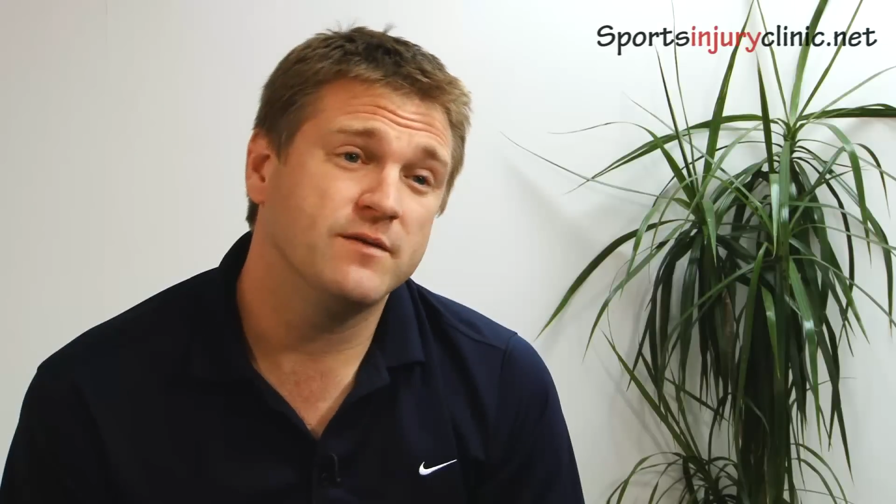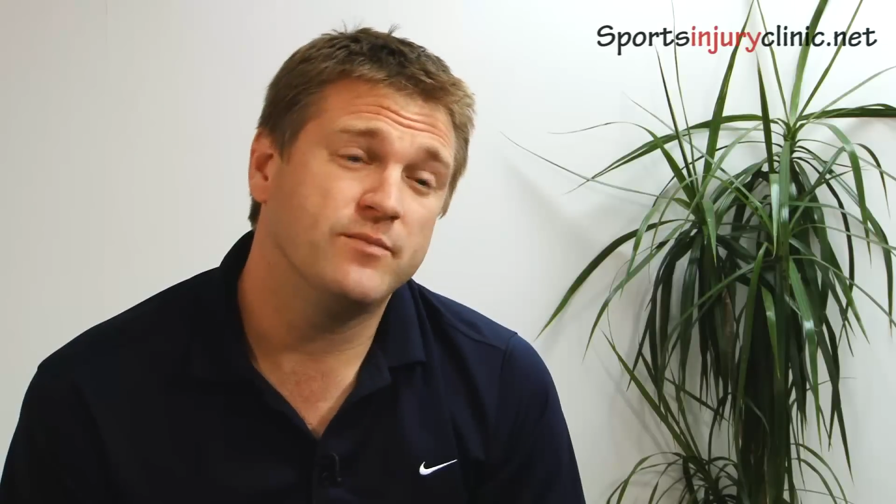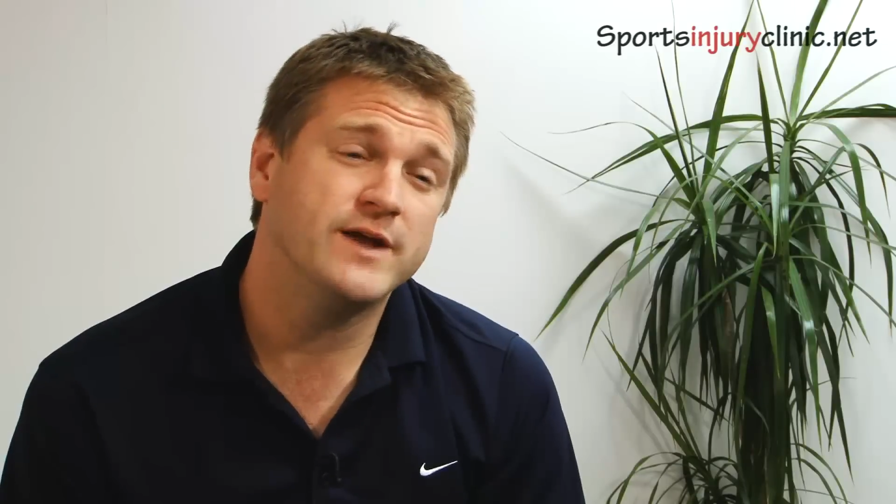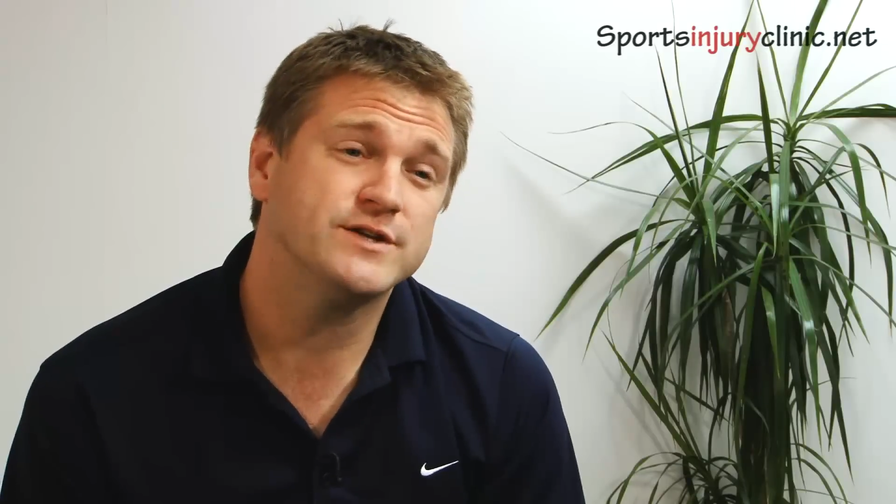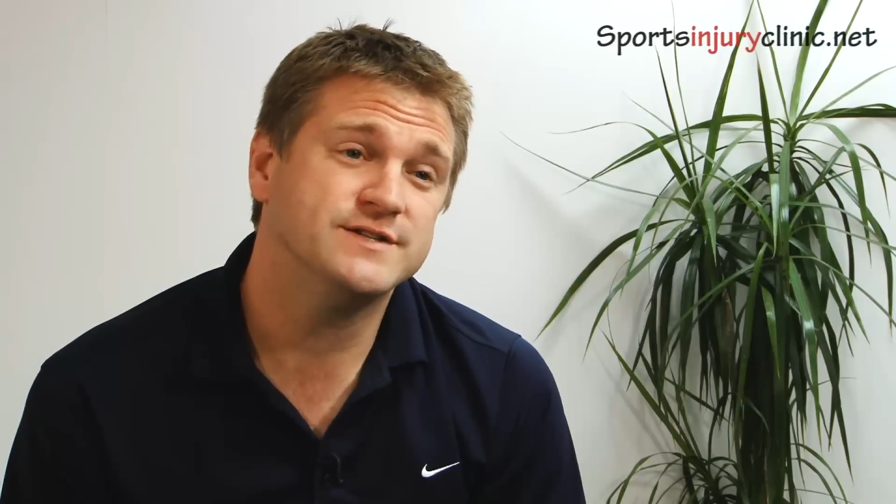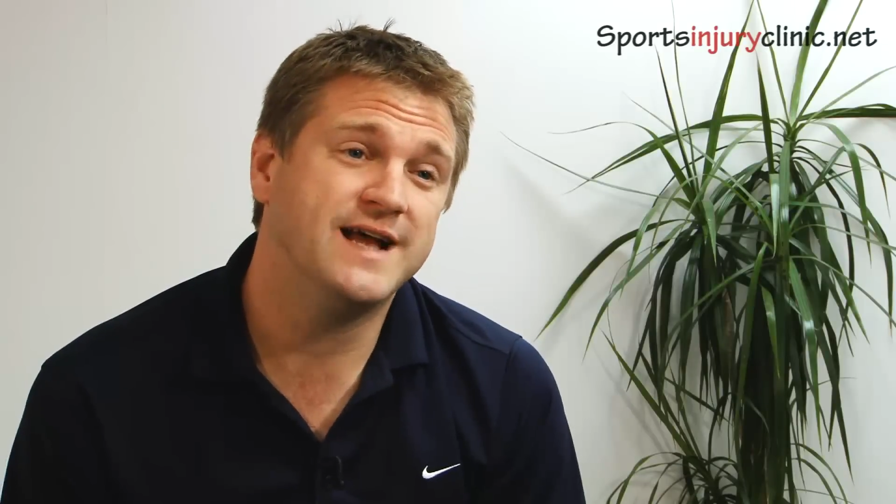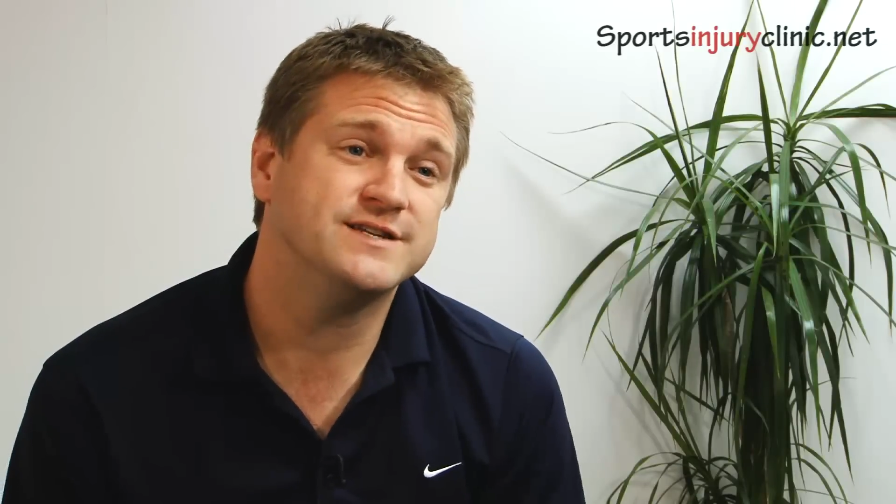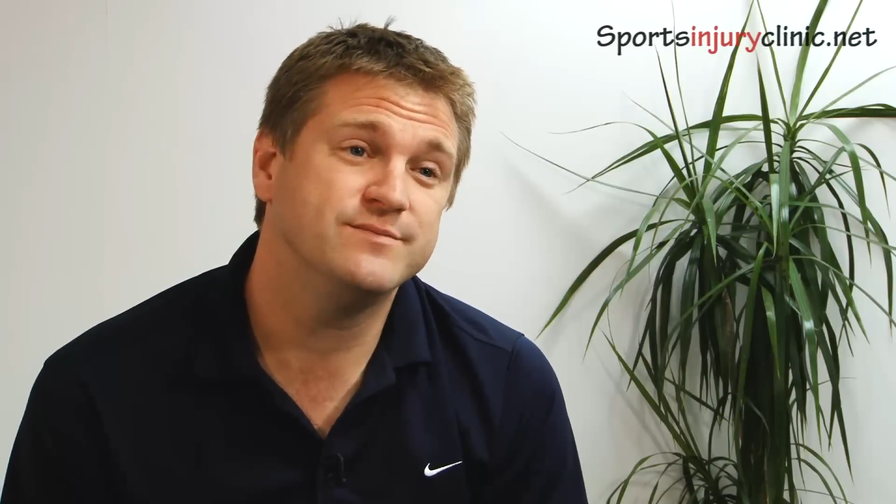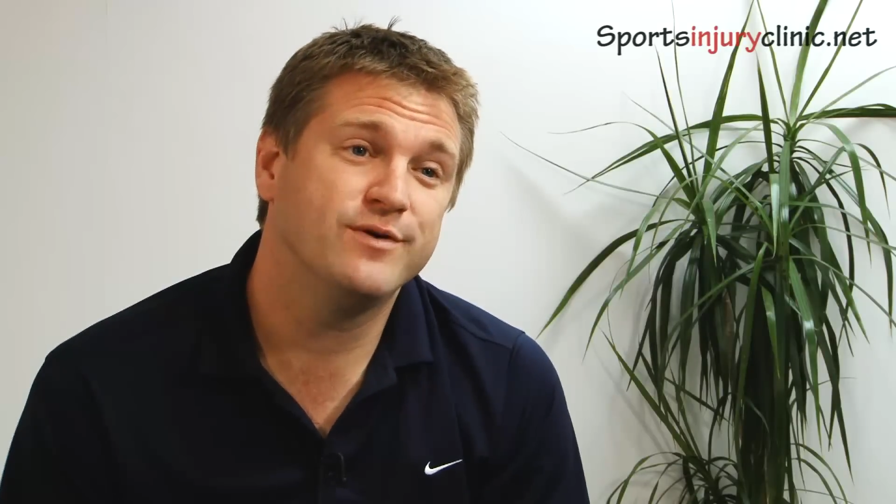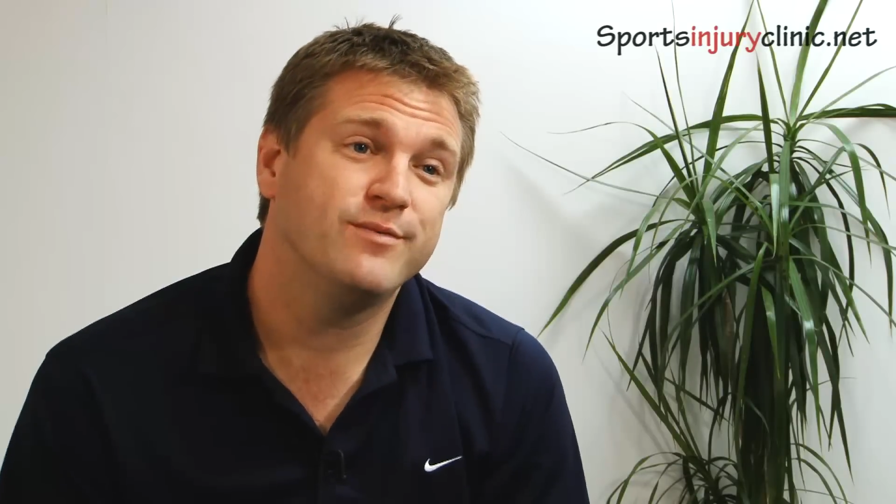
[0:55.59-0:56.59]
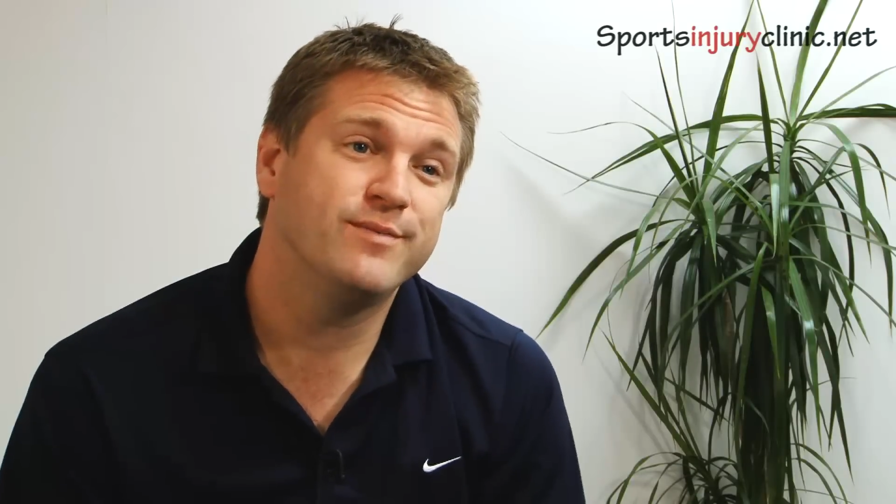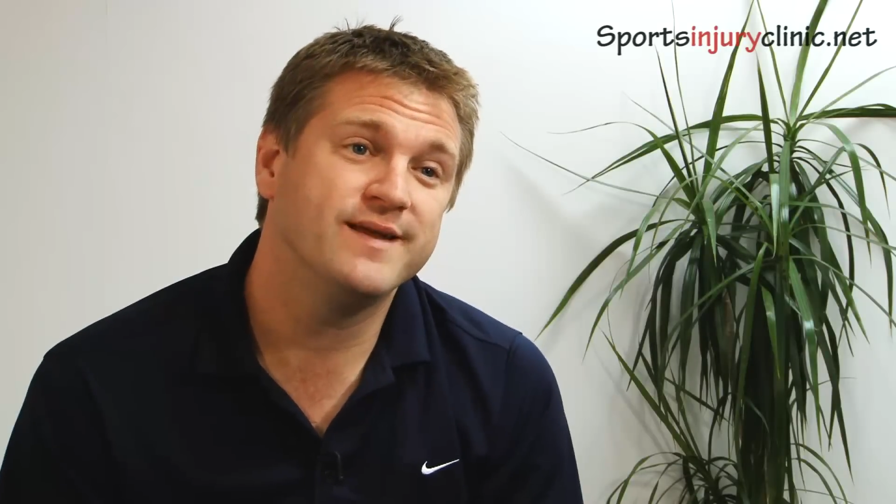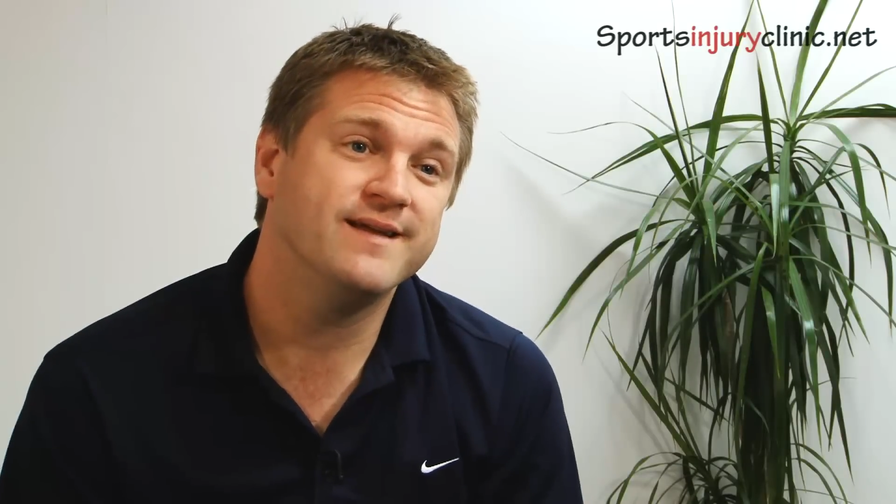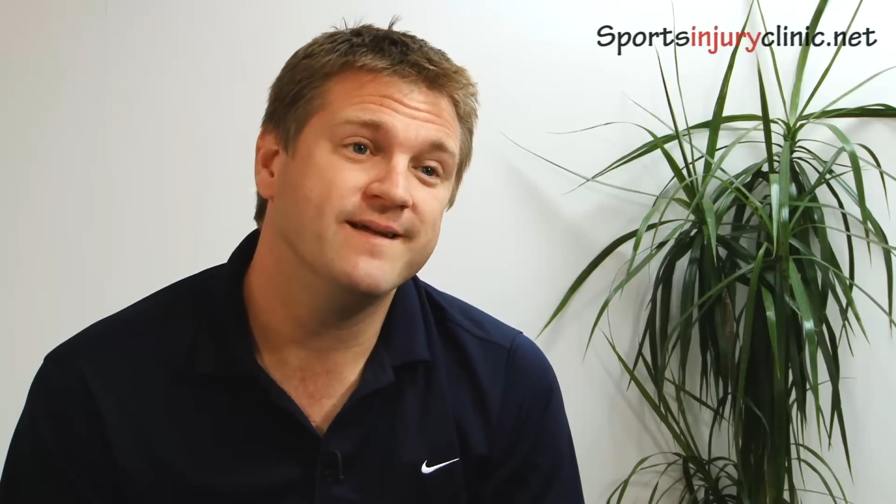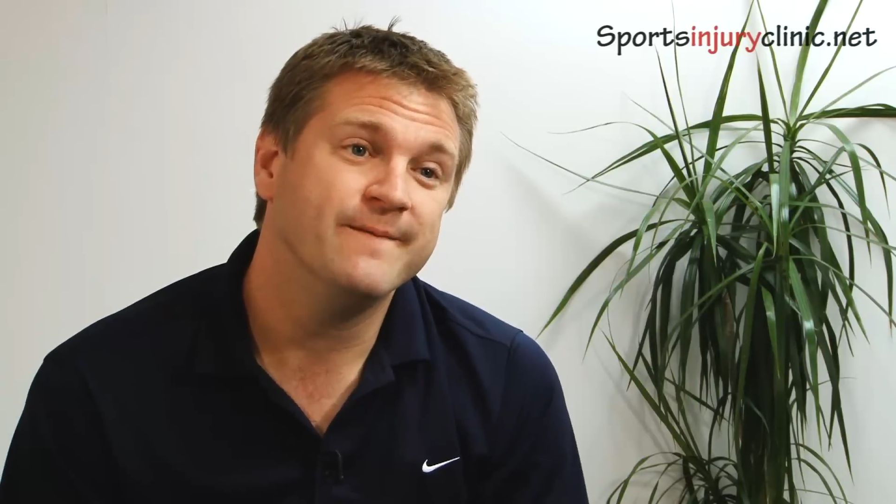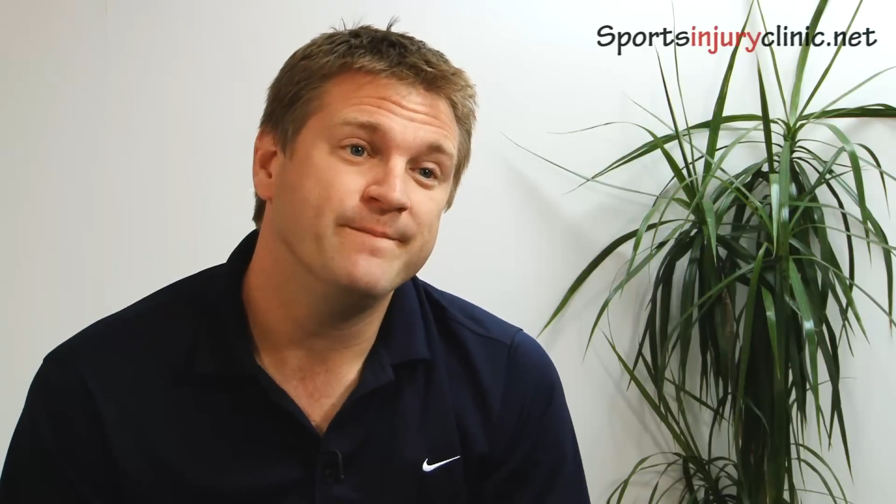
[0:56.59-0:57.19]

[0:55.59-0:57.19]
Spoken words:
compression is actually probably